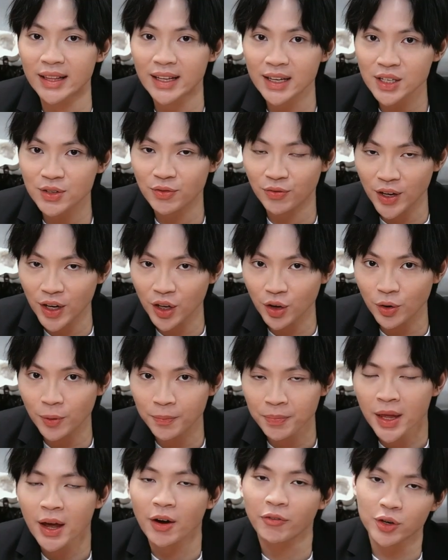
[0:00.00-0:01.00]
this video,
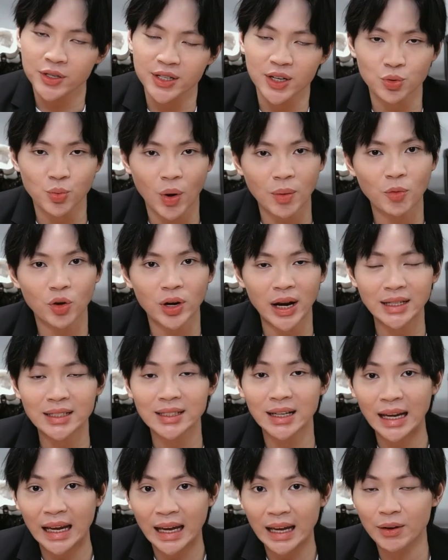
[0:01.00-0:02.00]
of course, there's one more
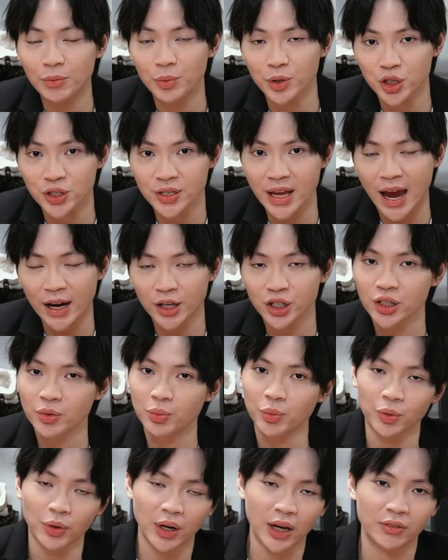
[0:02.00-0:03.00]
letter, A, which is action.
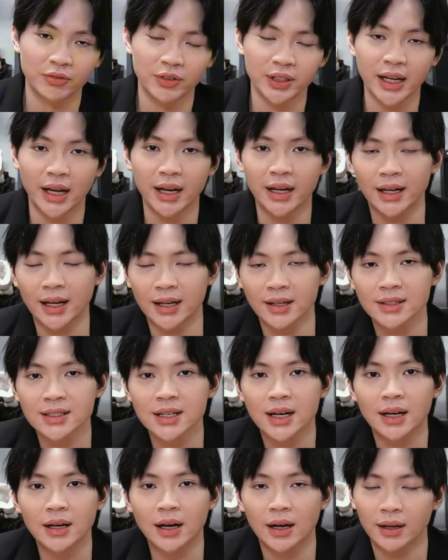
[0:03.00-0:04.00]
We'll cover that another
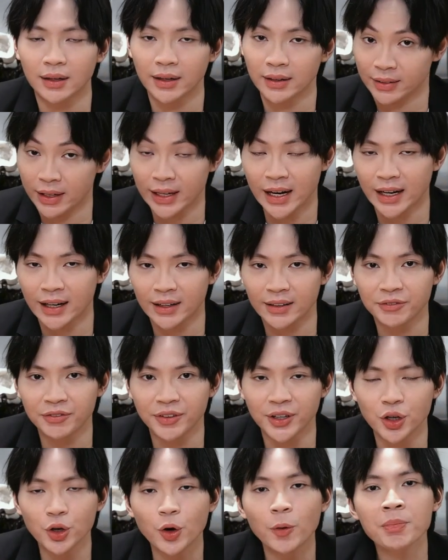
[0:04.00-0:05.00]
time in another
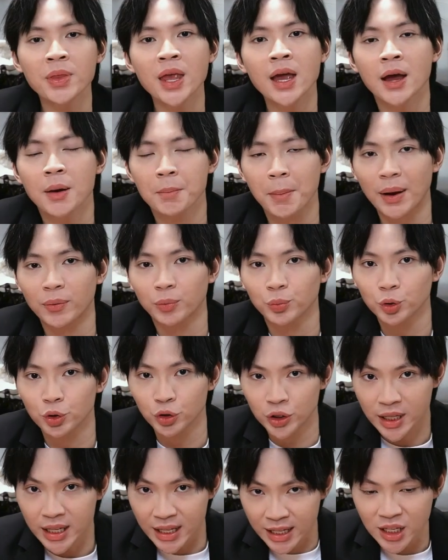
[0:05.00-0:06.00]
video. But
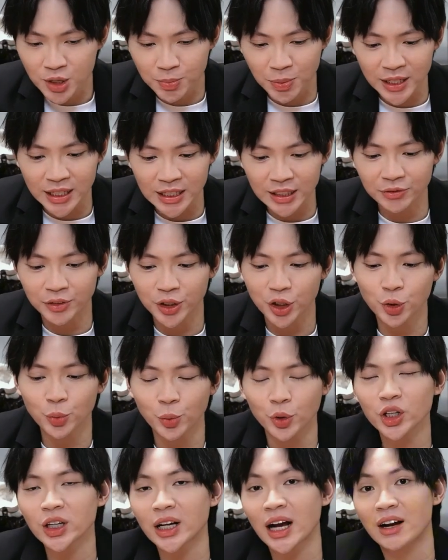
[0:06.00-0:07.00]
in this particular video, we're
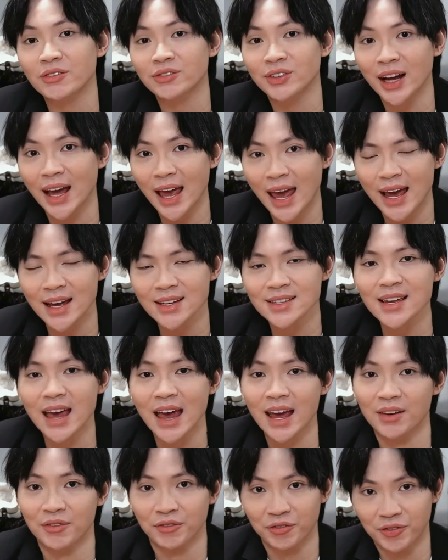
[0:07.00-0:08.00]
going to cover S
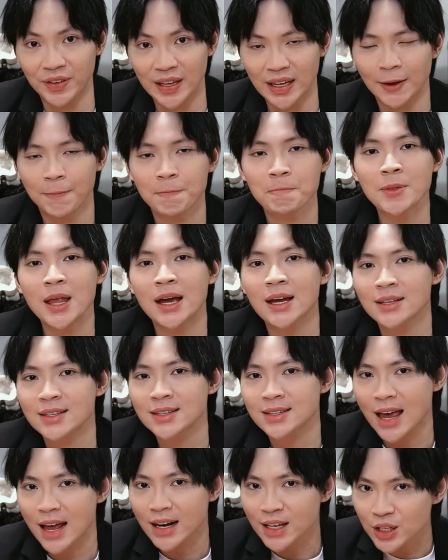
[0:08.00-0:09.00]
and V:
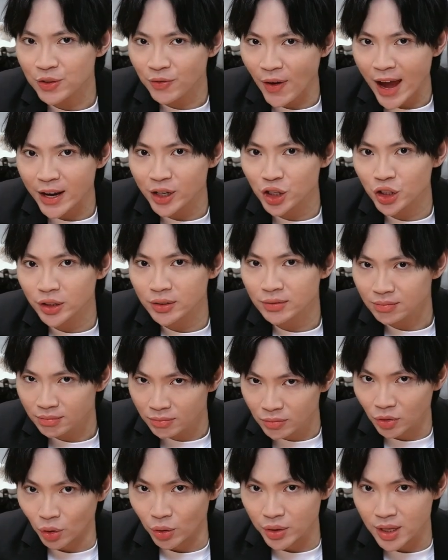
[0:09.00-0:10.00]
satisfaction
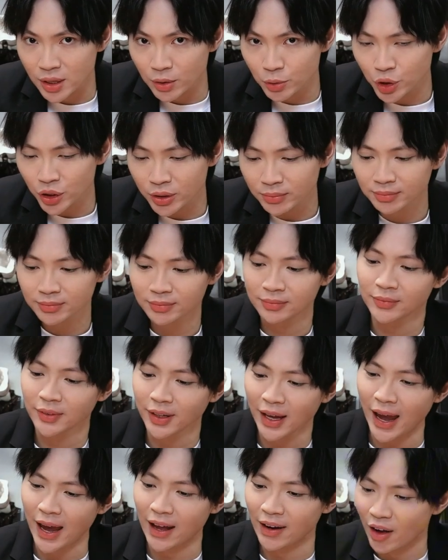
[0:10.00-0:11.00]
or solution,
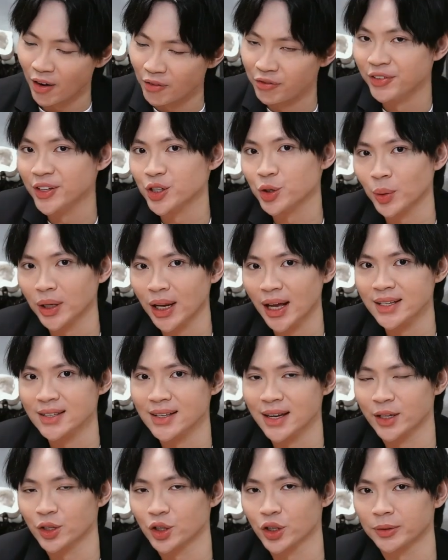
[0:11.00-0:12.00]
and
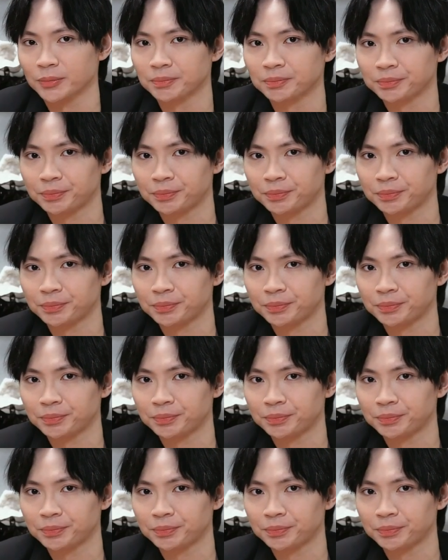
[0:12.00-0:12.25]
visualization.